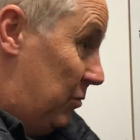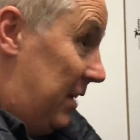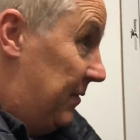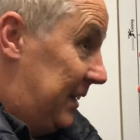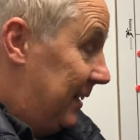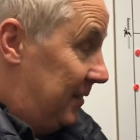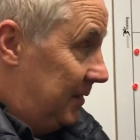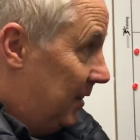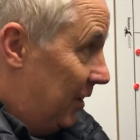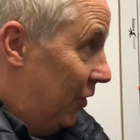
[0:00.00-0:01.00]
We haven't done
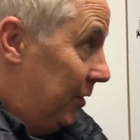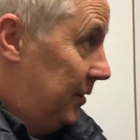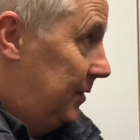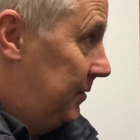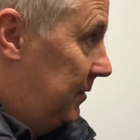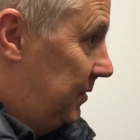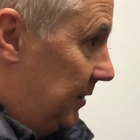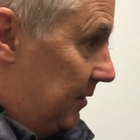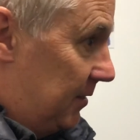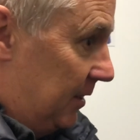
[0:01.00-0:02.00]
a lot
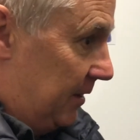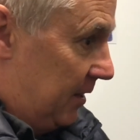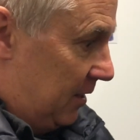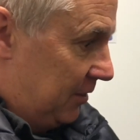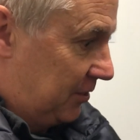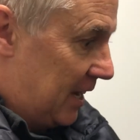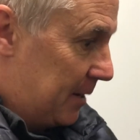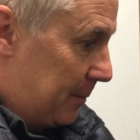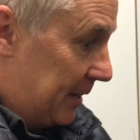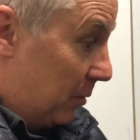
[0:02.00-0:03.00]
since the last
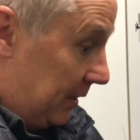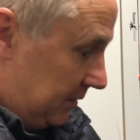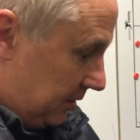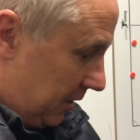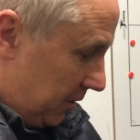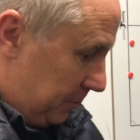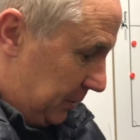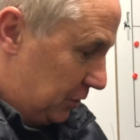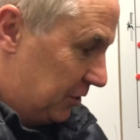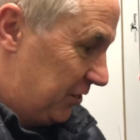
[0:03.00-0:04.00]
game anyway,
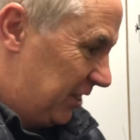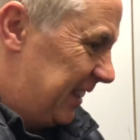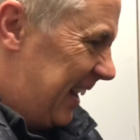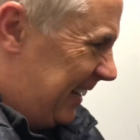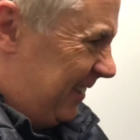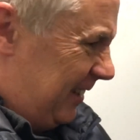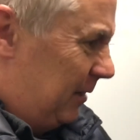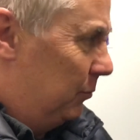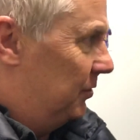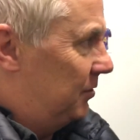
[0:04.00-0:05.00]
but you could see that it
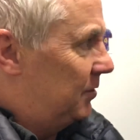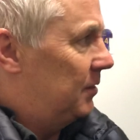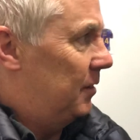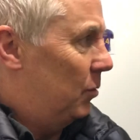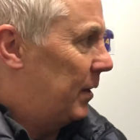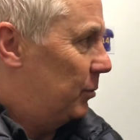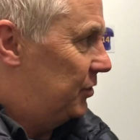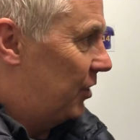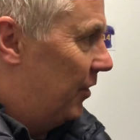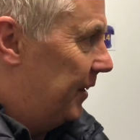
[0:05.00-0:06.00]
was the way we
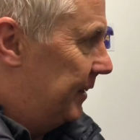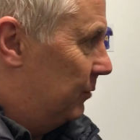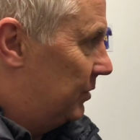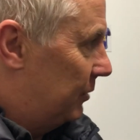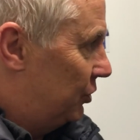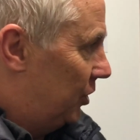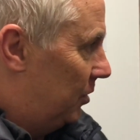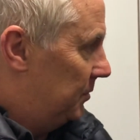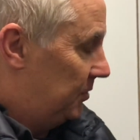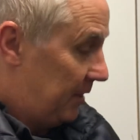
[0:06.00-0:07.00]
started. There was no
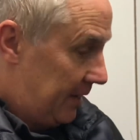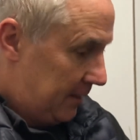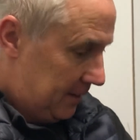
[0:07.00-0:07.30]
sharpness there.